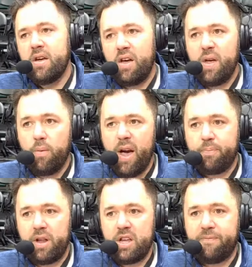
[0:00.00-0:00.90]
and then we'll have
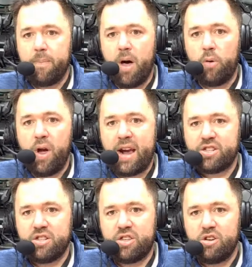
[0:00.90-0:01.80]
plenty of football
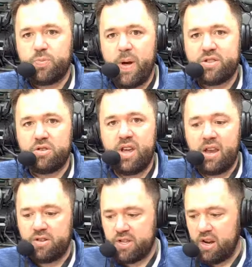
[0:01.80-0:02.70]
reaction too, Spencer
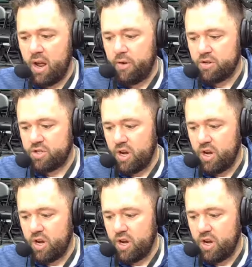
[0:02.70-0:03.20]
Danielson and others.